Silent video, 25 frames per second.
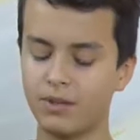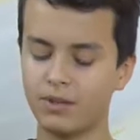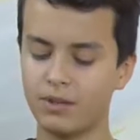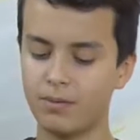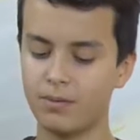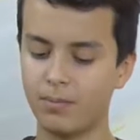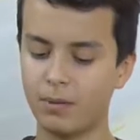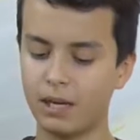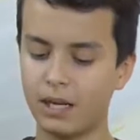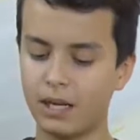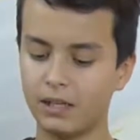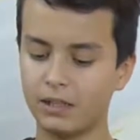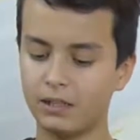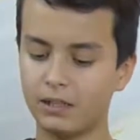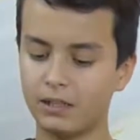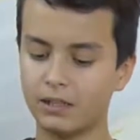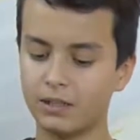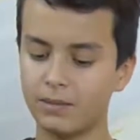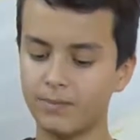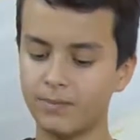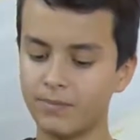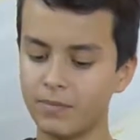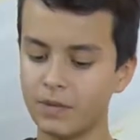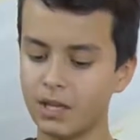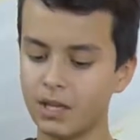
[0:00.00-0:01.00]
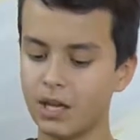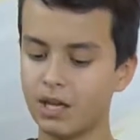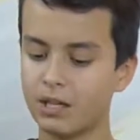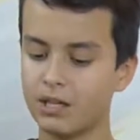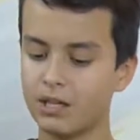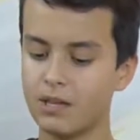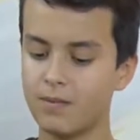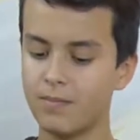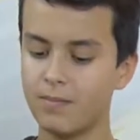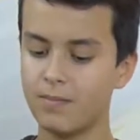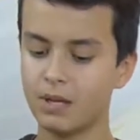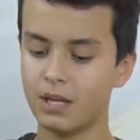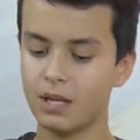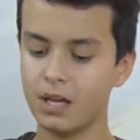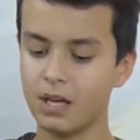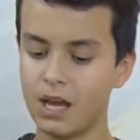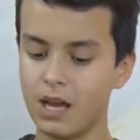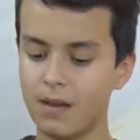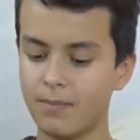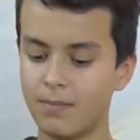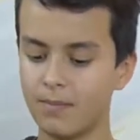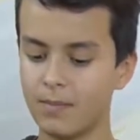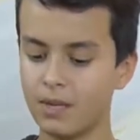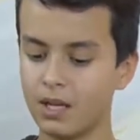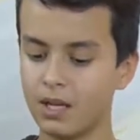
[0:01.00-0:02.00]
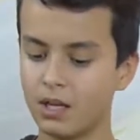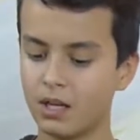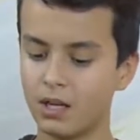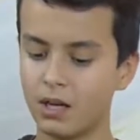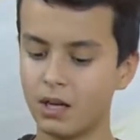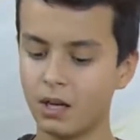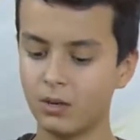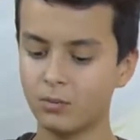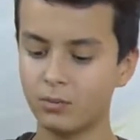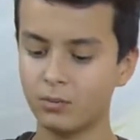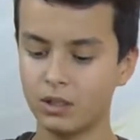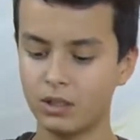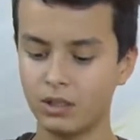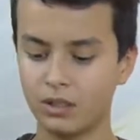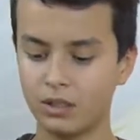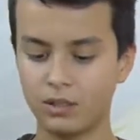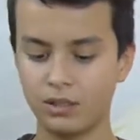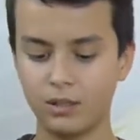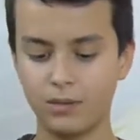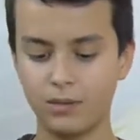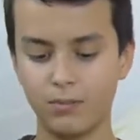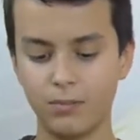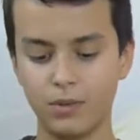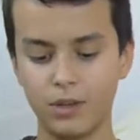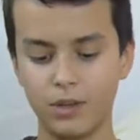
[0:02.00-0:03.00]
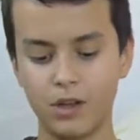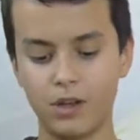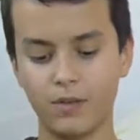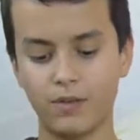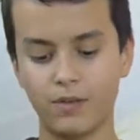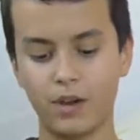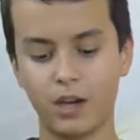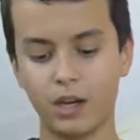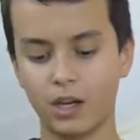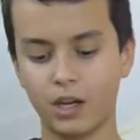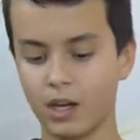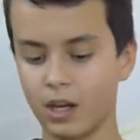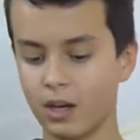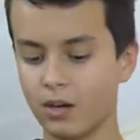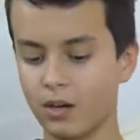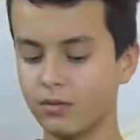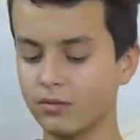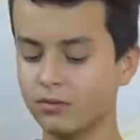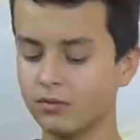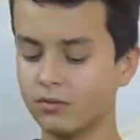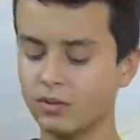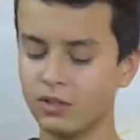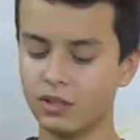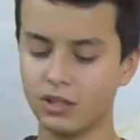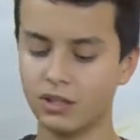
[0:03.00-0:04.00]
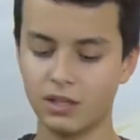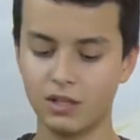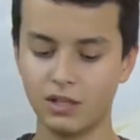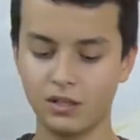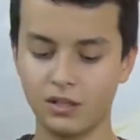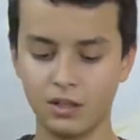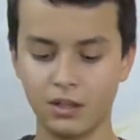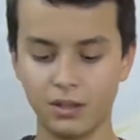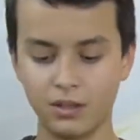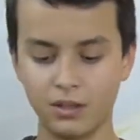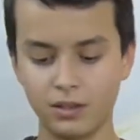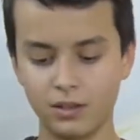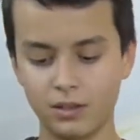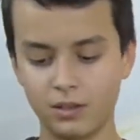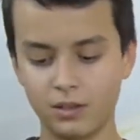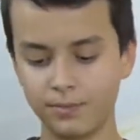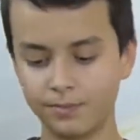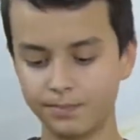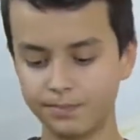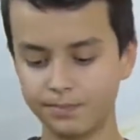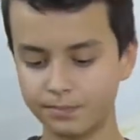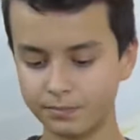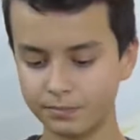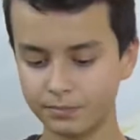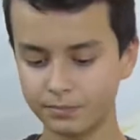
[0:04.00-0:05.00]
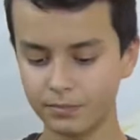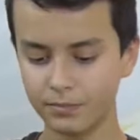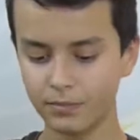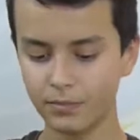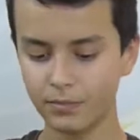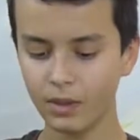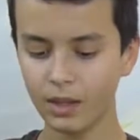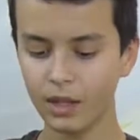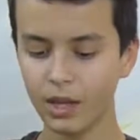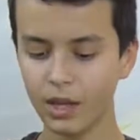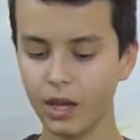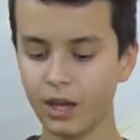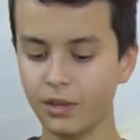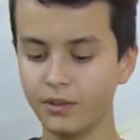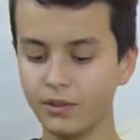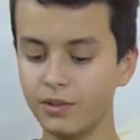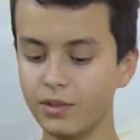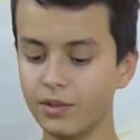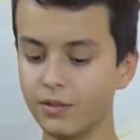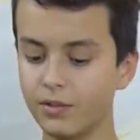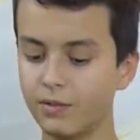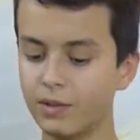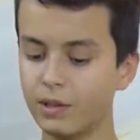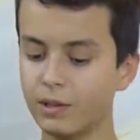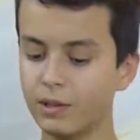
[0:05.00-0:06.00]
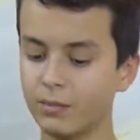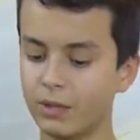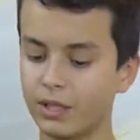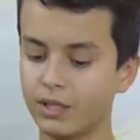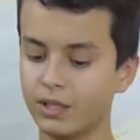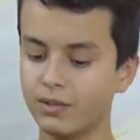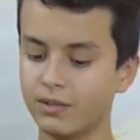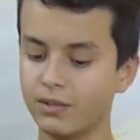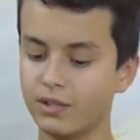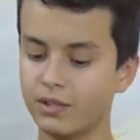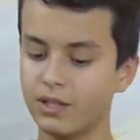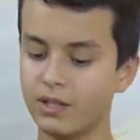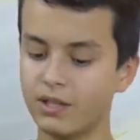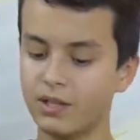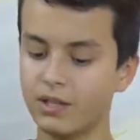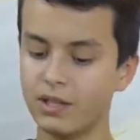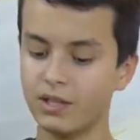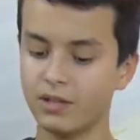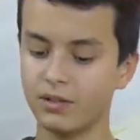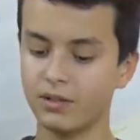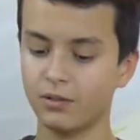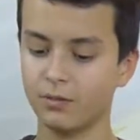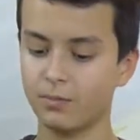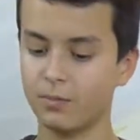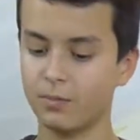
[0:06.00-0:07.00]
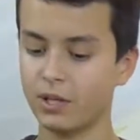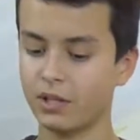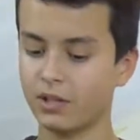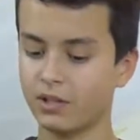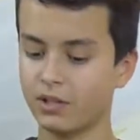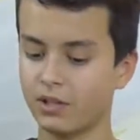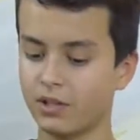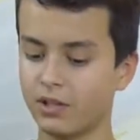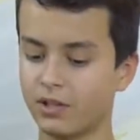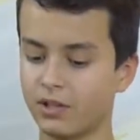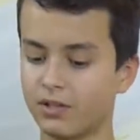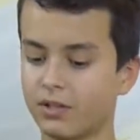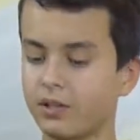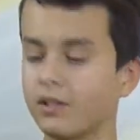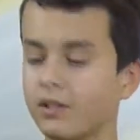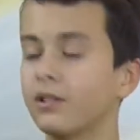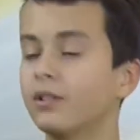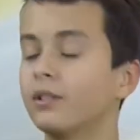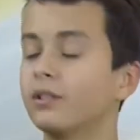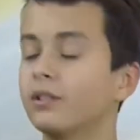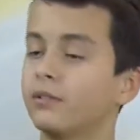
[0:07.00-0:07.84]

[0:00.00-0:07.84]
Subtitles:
on the planet, and he became an unwitting symbol of Hungarian resistance. How do you feel when you see these old pictures?